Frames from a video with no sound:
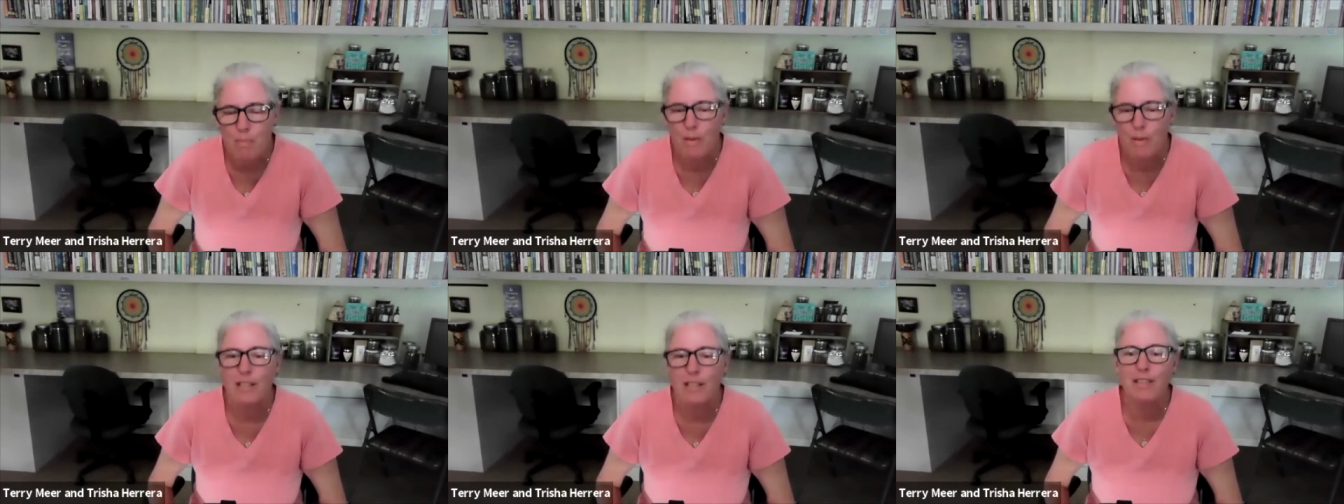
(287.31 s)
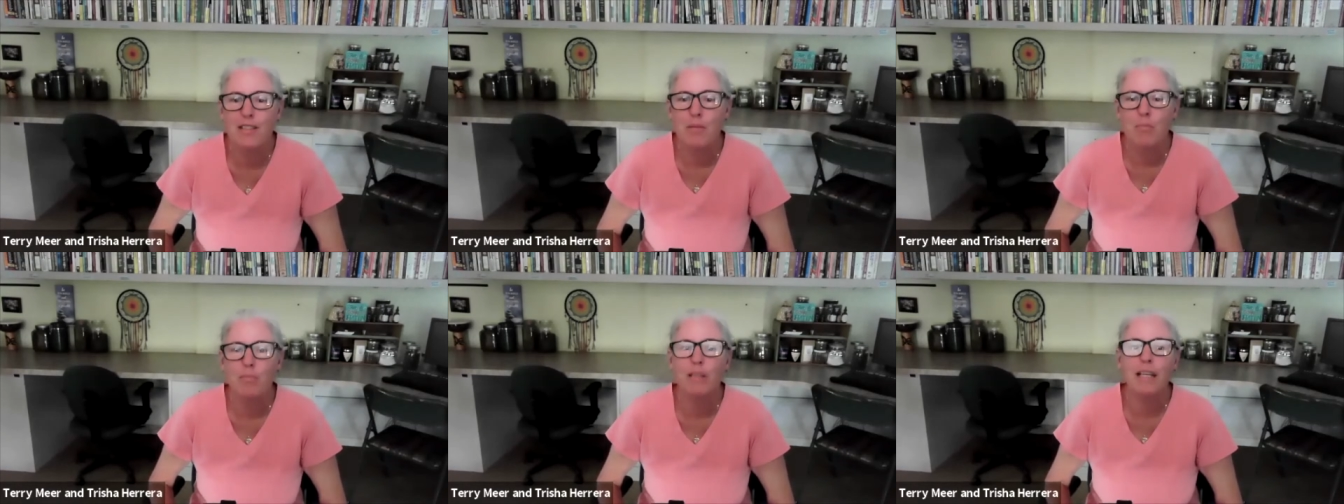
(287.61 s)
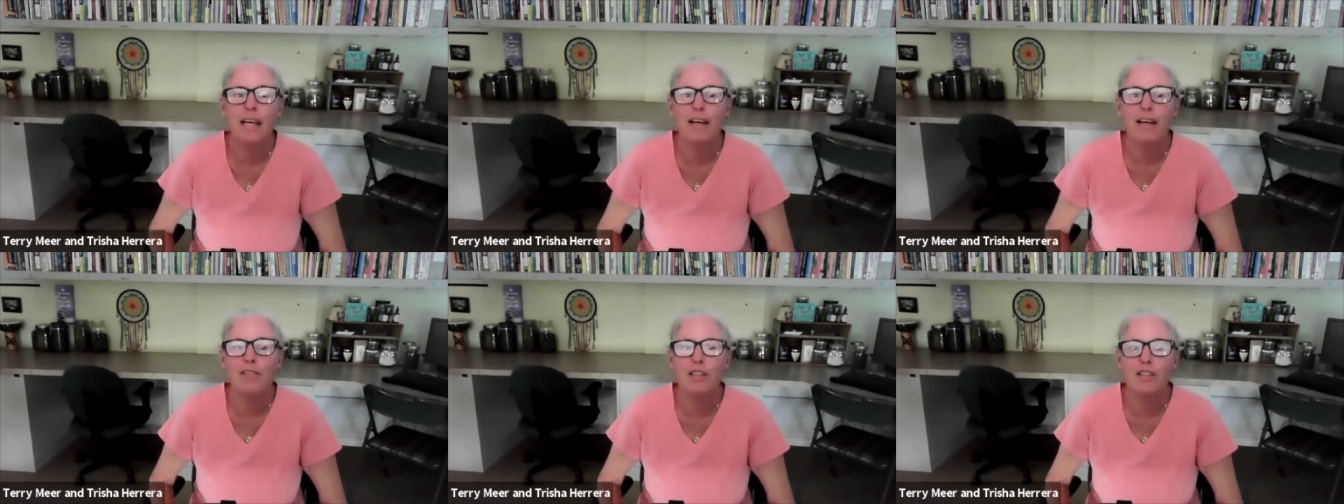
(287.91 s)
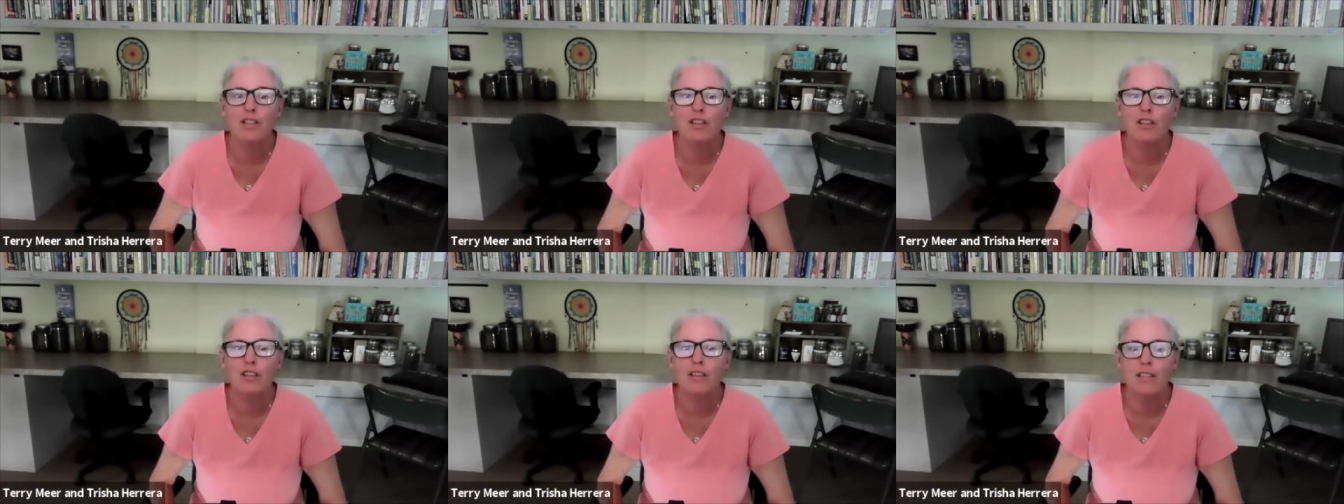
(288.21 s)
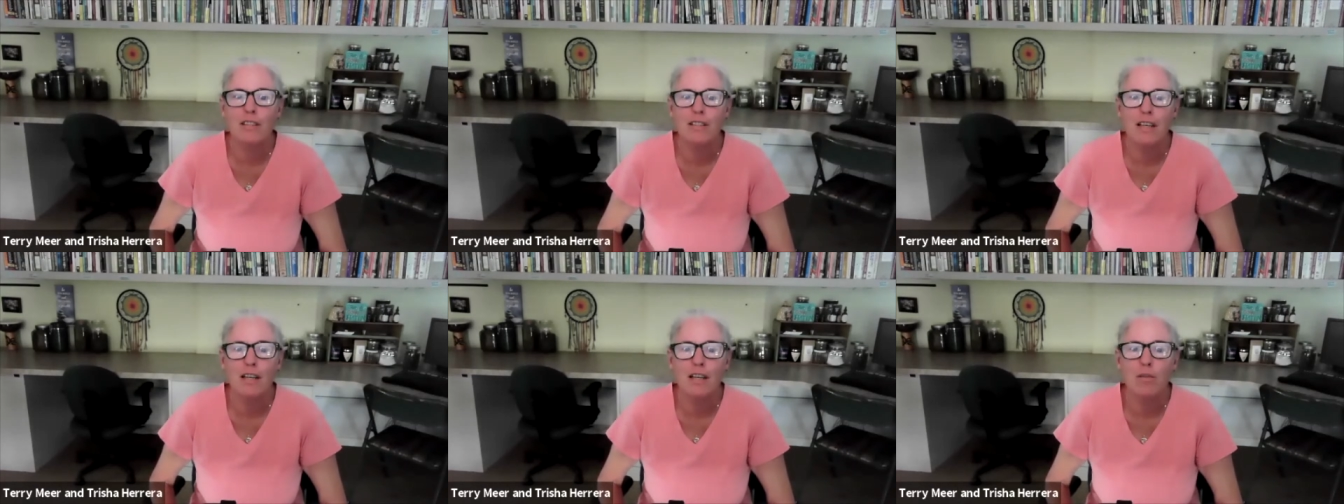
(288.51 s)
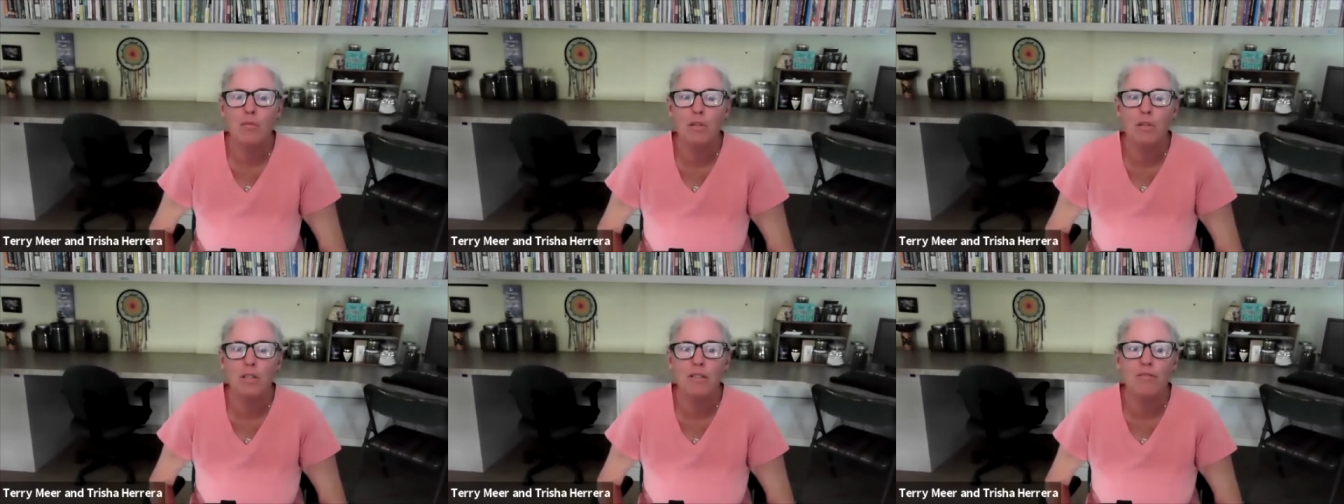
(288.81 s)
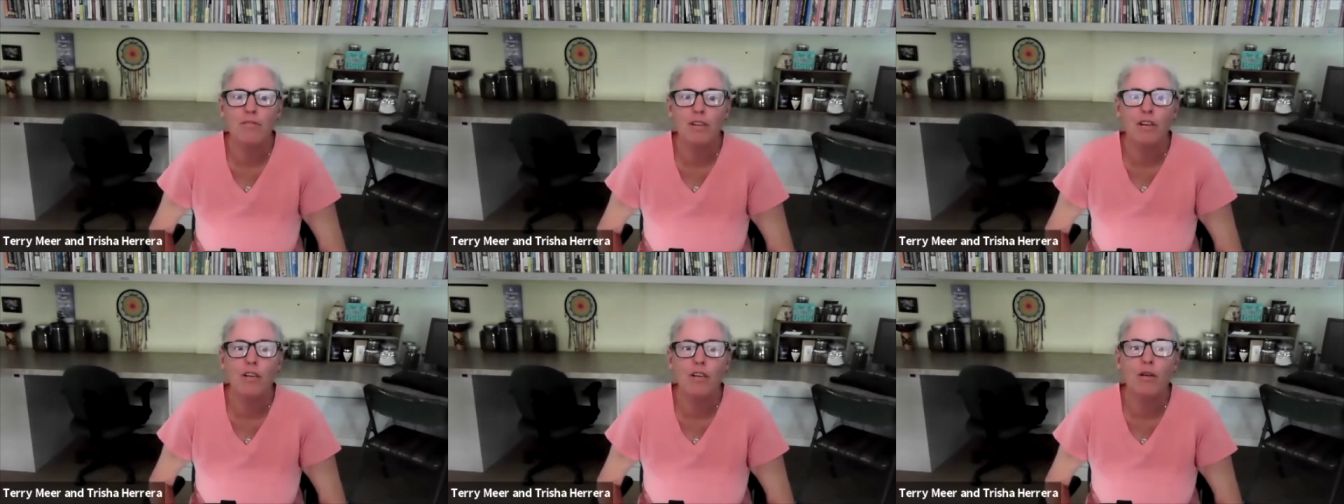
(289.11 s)
but someone gave it to her and said it was a
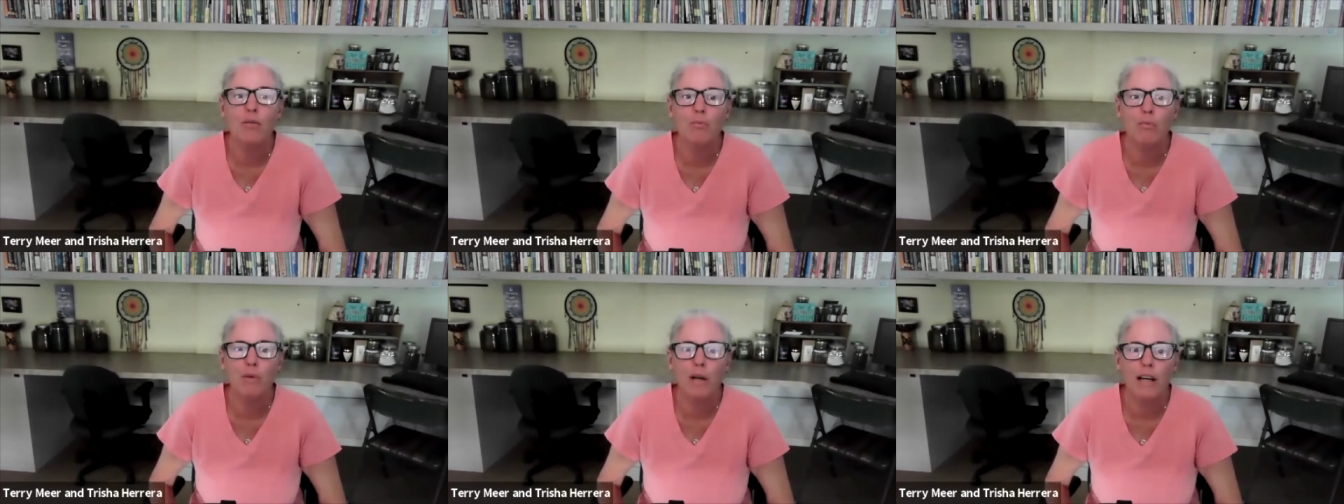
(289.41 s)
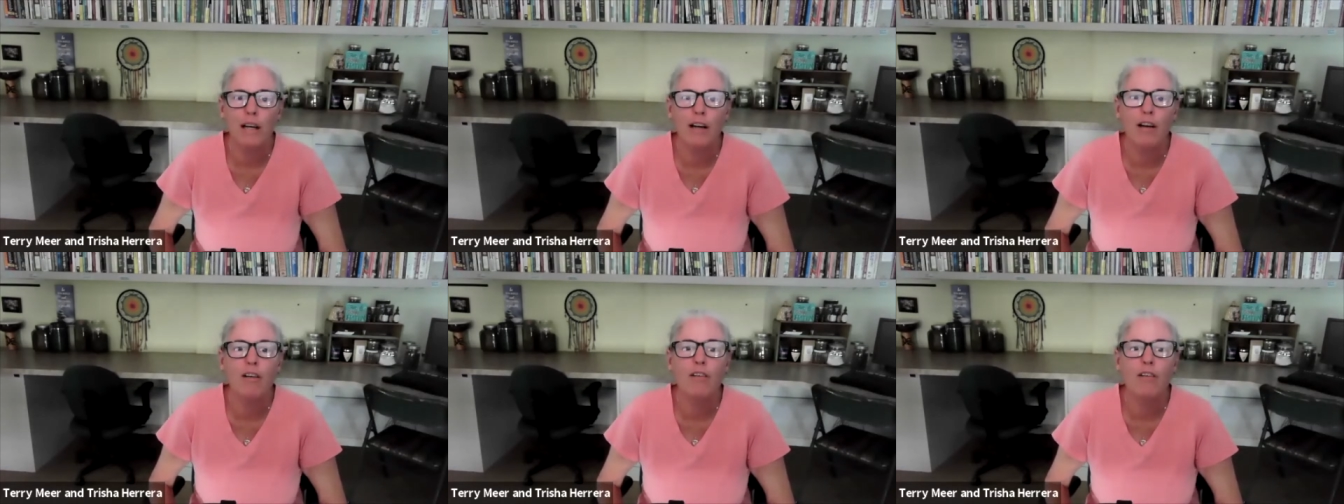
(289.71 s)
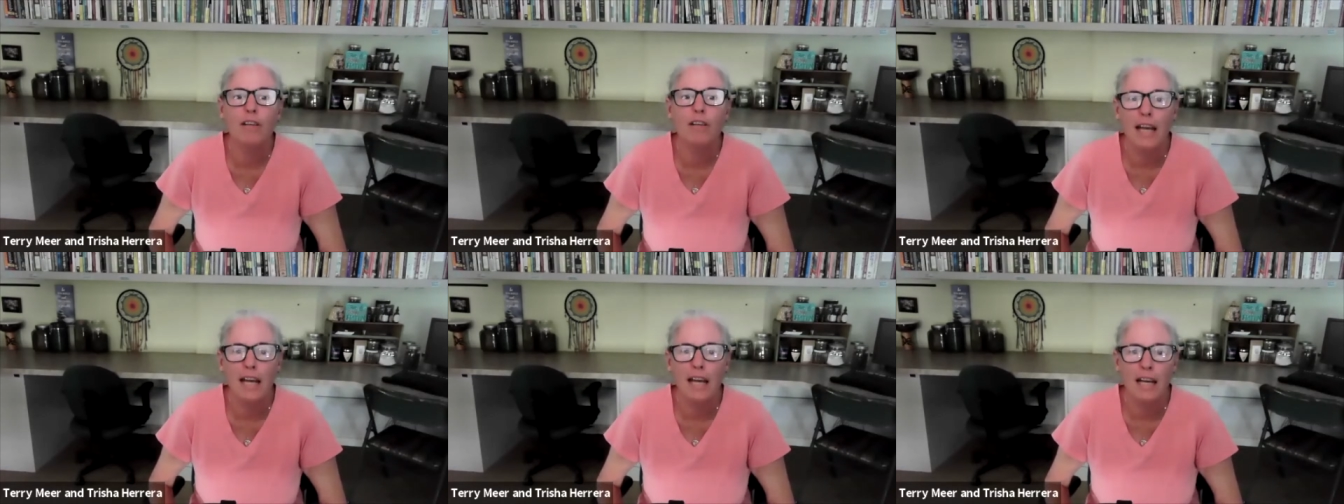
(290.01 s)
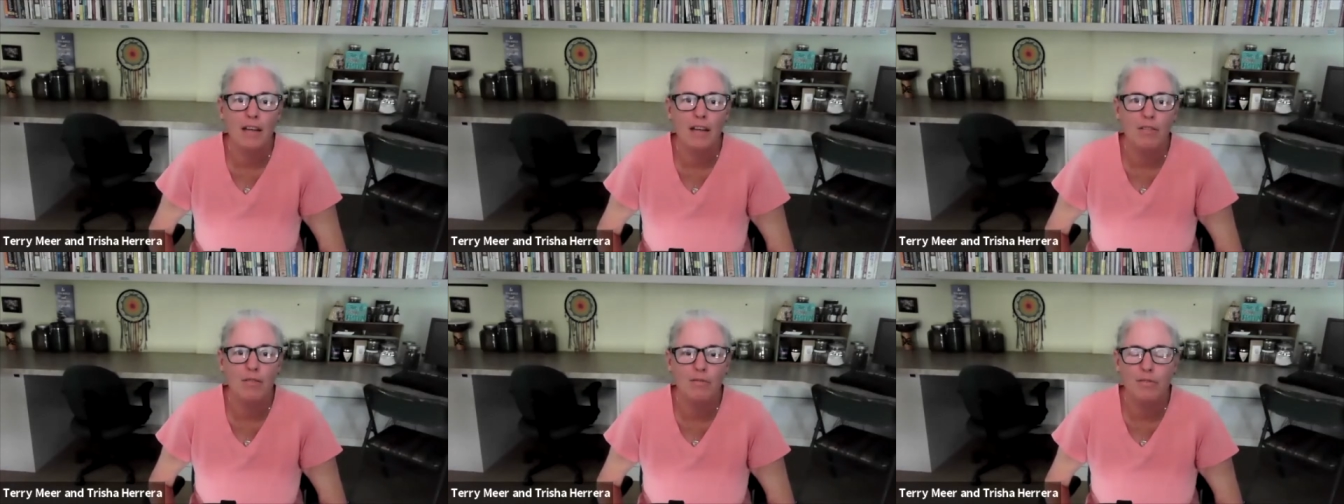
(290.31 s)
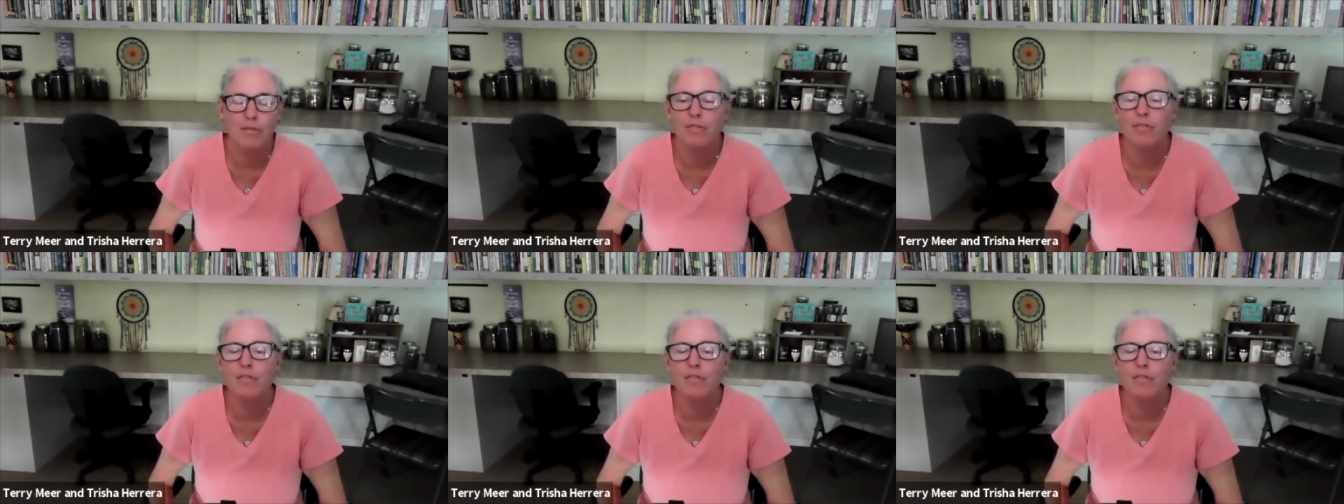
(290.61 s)
very rare native